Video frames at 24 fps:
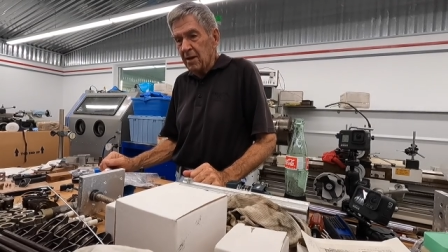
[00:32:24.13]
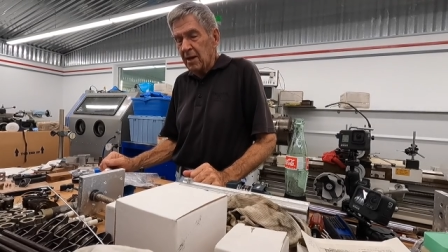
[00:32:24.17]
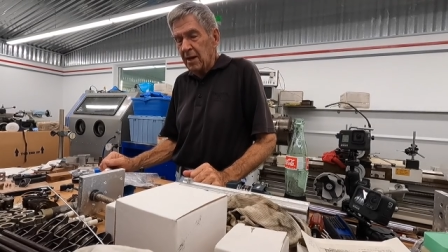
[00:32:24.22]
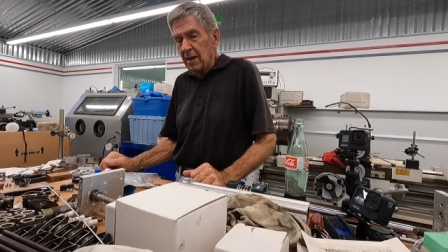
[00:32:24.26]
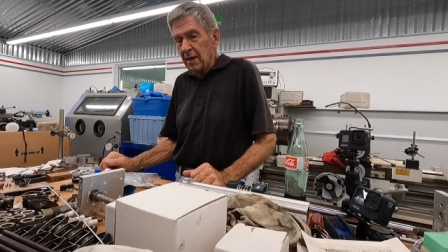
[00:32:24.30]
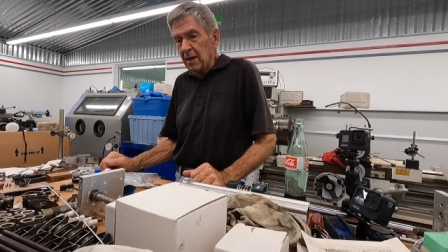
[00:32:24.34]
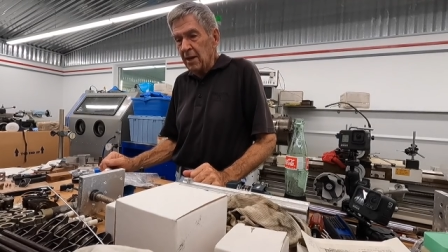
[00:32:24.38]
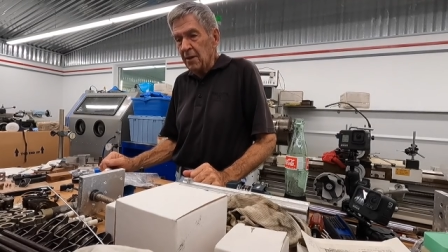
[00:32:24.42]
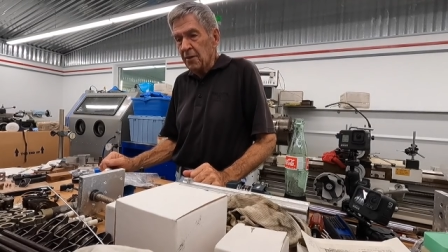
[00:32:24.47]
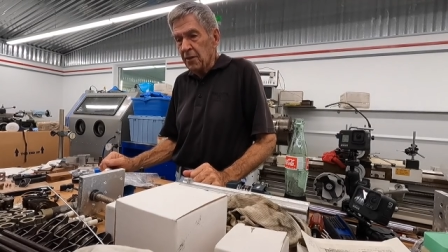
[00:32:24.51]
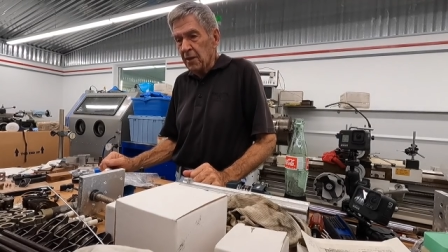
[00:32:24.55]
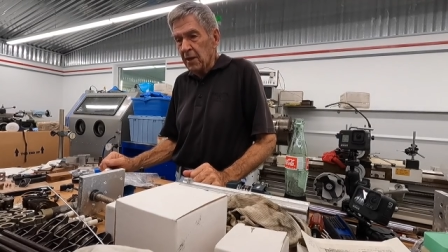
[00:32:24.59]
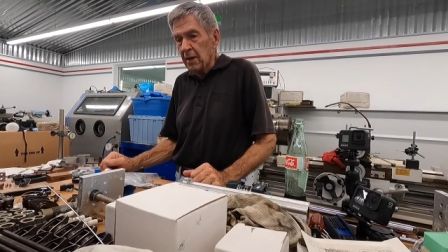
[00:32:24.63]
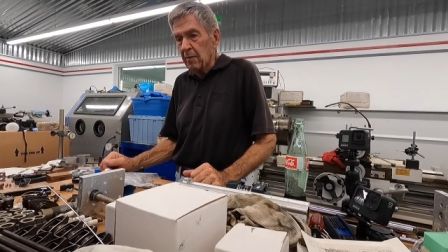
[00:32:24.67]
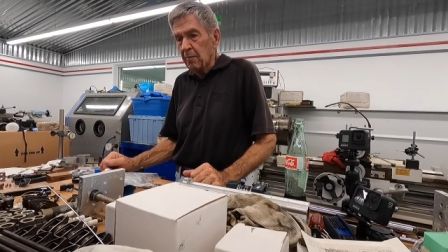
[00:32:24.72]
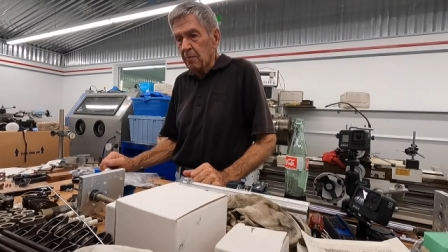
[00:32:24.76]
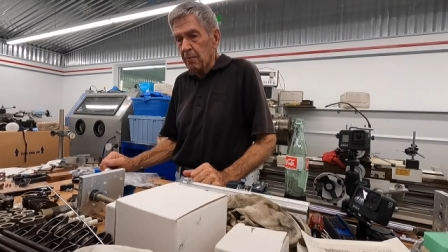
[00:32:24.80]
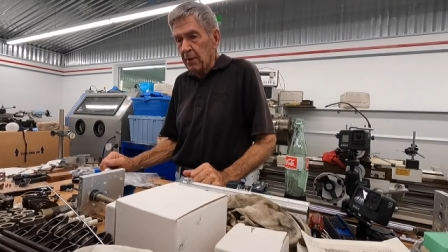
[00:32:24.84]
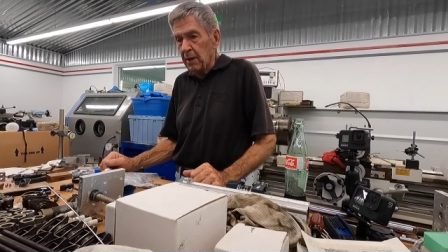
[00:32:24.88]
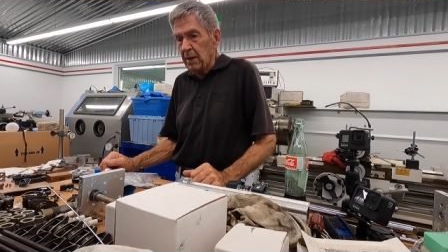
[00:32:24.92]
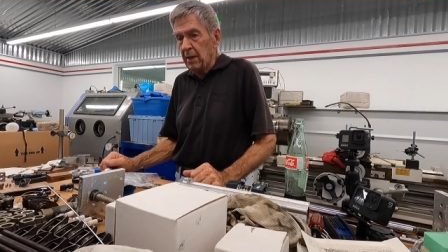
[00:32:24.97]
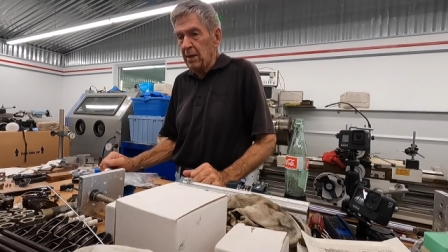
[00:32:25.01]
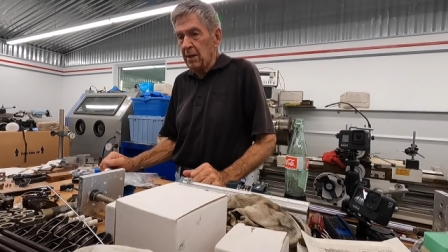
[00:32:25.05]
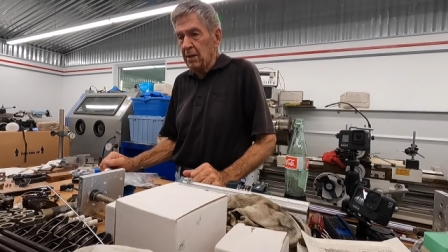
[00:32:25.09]
anything
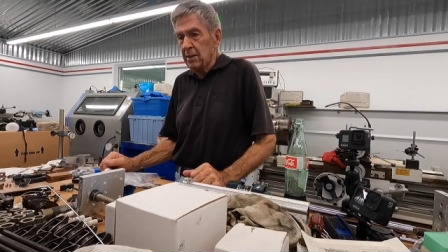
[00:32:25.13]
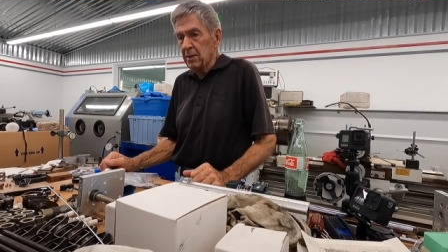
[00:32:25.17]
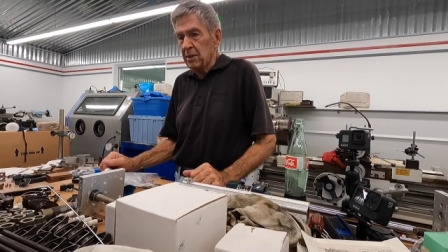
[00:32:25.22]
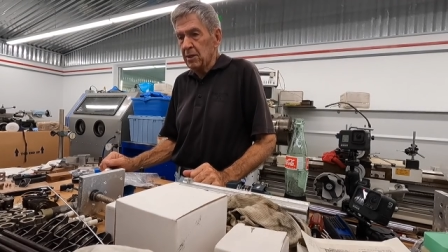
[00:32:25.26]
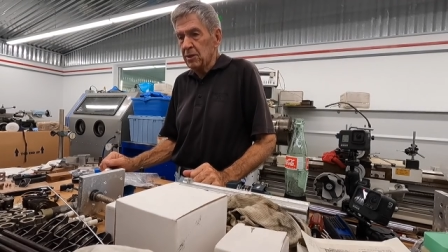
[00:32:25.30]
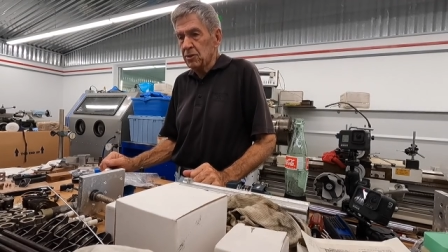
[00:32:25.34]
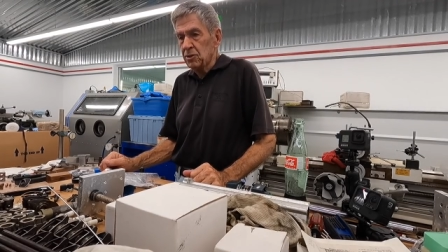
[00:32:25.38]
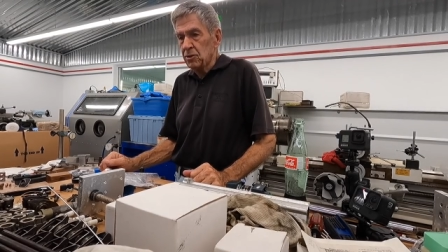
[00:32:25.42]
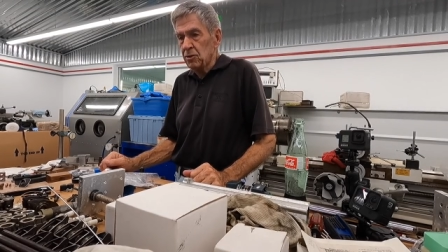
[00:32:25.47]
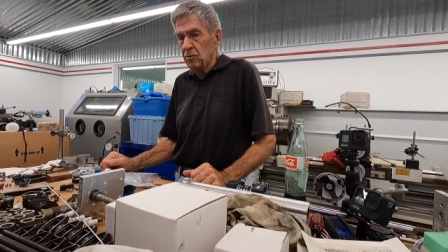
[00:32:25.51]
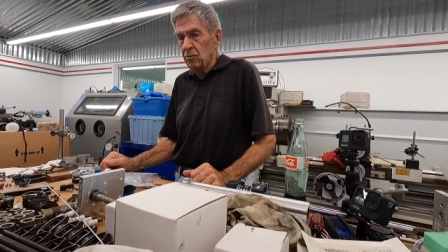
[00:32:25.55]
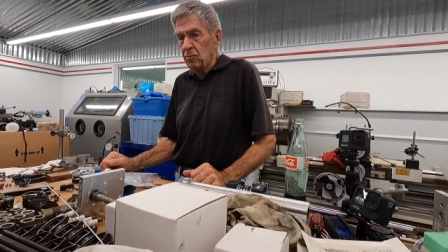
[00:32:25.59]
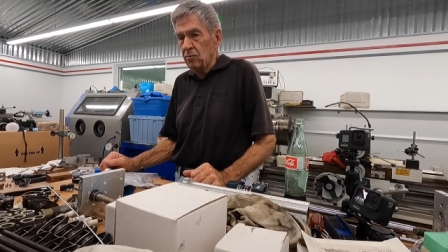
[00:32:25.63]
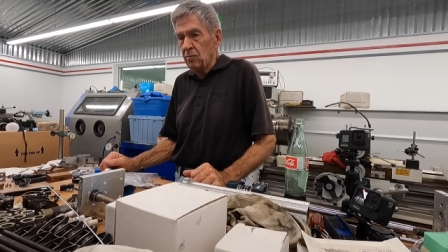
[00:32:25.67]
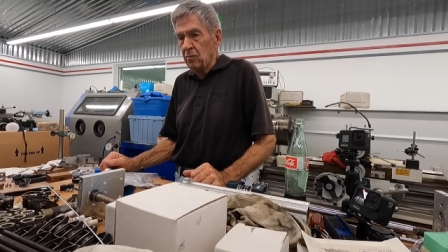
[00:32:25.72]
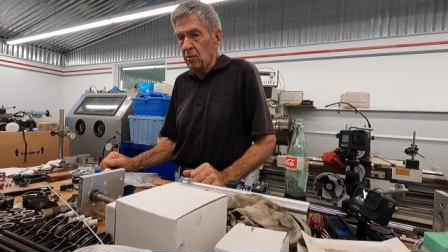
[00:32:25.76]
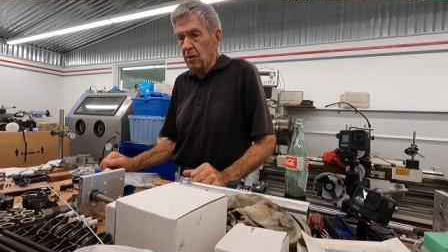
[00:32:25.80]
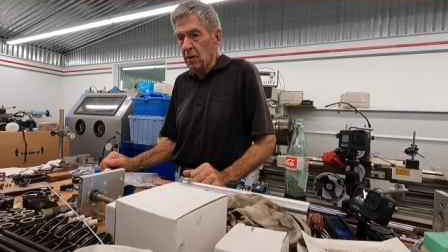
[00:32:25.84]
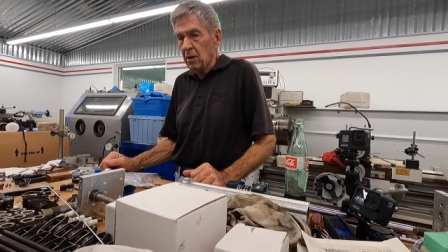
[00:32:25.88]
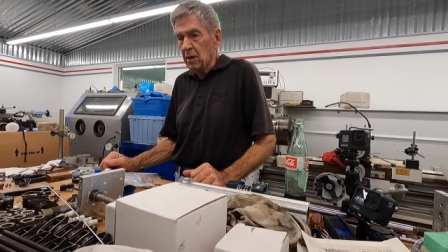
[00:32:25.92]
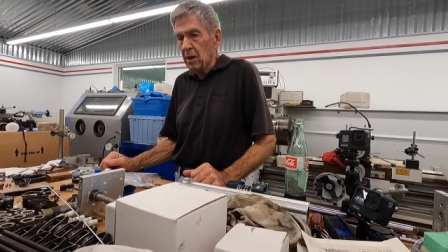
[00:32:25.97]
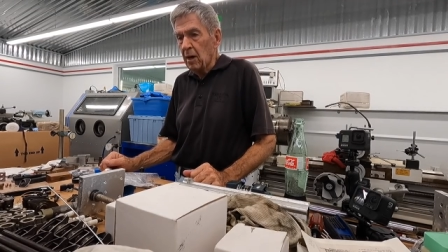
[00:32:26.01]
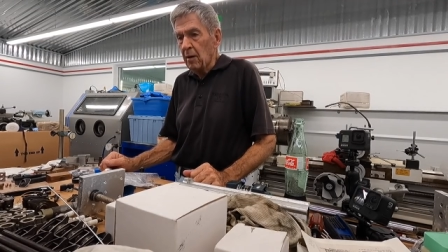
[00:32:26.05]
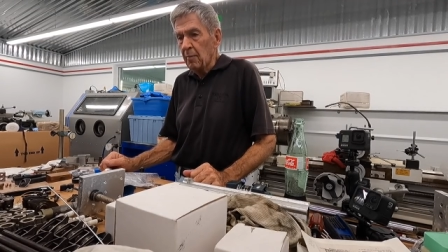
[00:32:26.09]
big that you
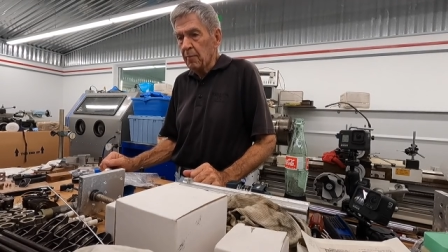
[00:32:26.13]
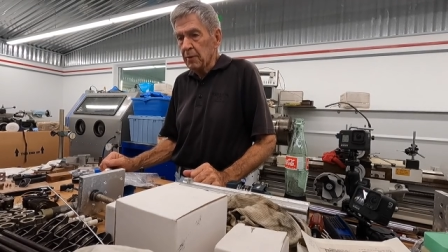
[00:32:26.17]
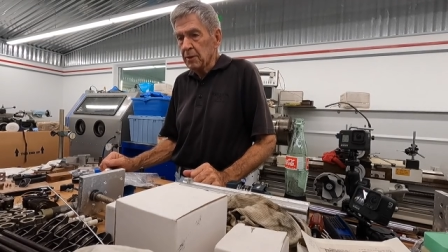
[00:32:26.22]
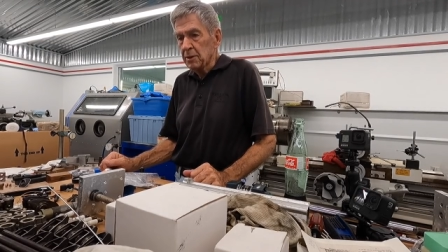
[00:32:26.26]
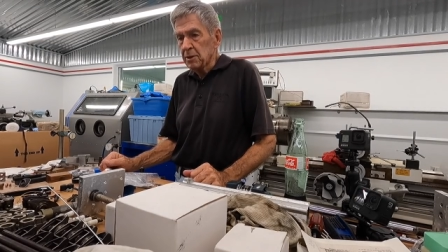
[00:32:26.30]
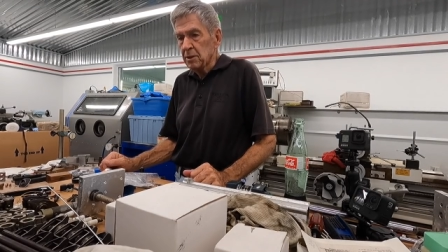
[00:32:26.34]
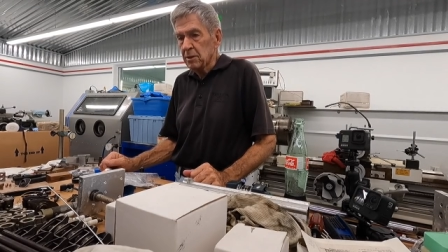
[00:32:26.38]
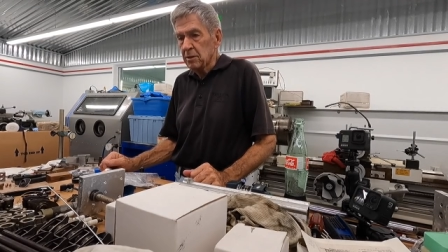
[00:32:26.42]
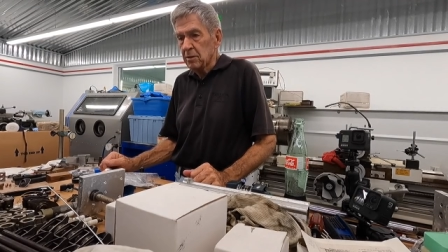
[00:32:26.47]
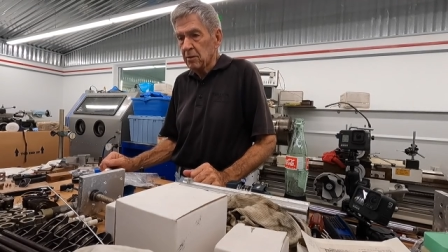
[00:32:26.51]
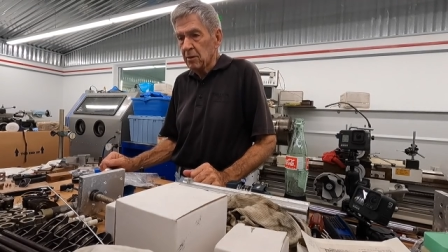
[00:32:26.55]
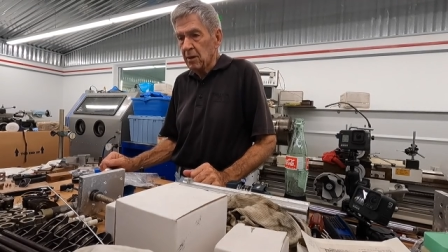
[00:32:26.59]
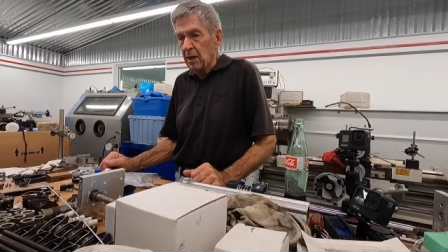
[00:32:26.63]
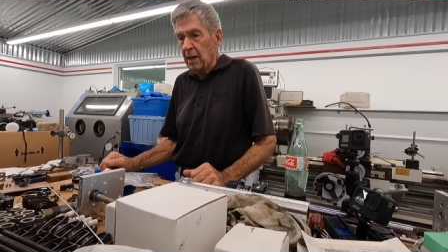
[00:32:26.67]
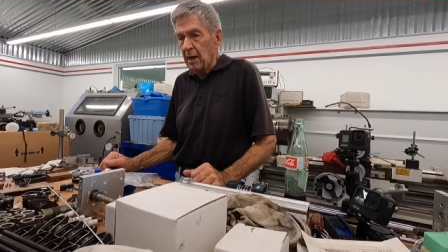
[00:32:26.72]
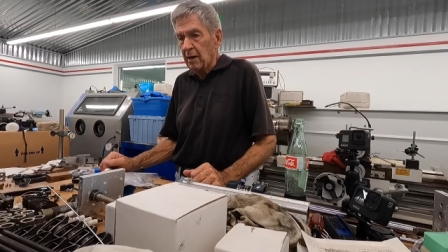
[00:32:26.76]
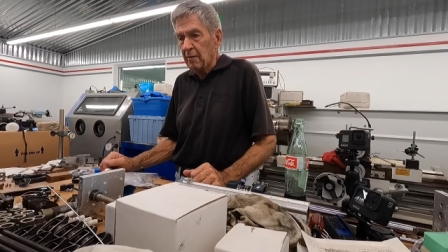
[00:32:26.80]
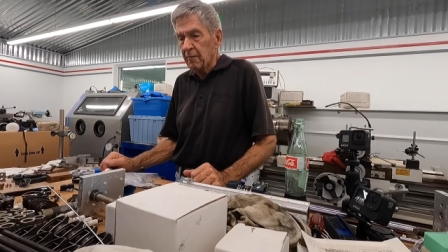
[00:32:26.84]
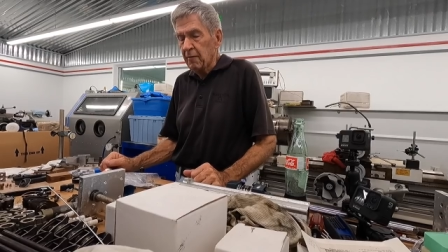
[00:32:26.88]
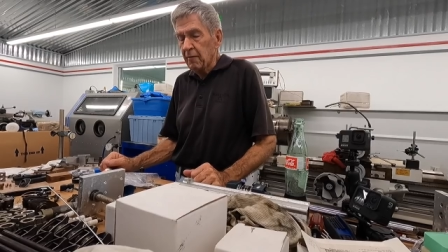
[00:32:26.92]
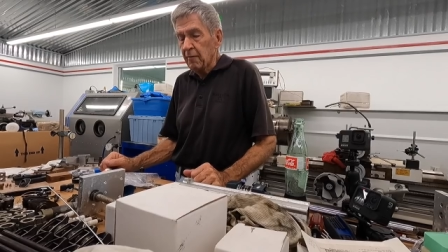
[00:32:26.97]
accomplish in your life,